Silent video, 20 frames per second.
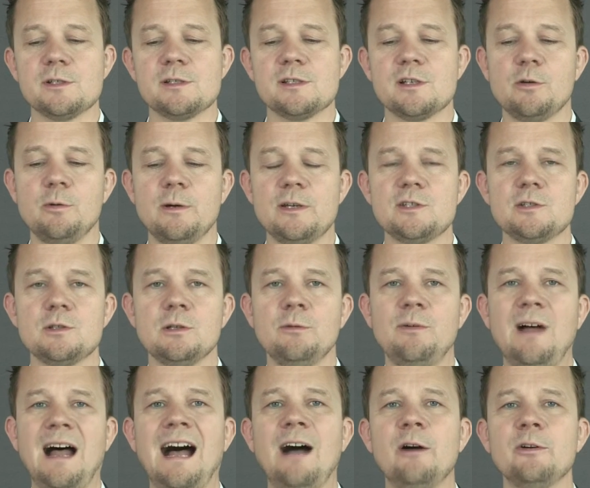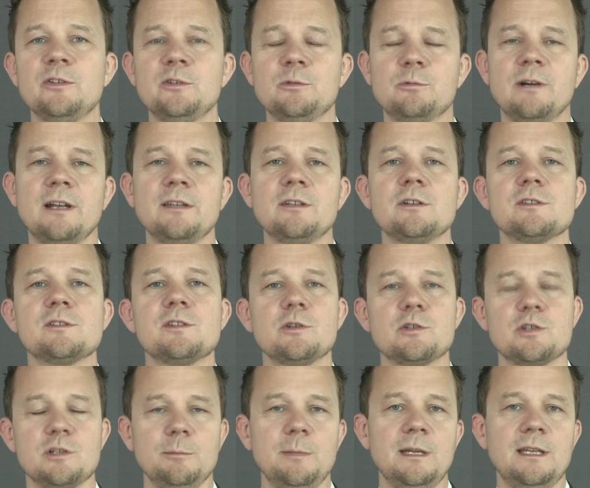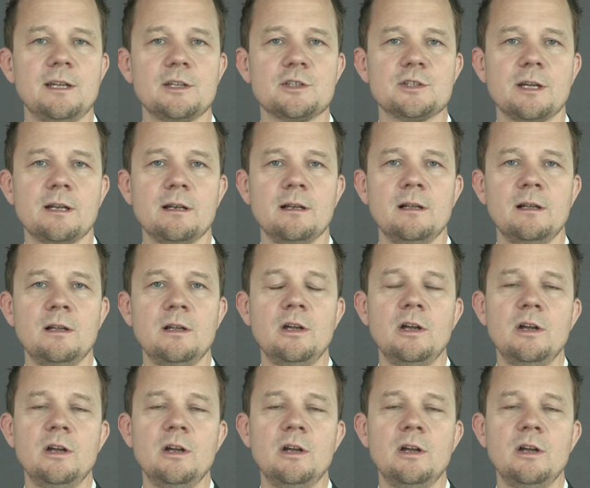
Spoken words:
it's a question of how you run your social media channel.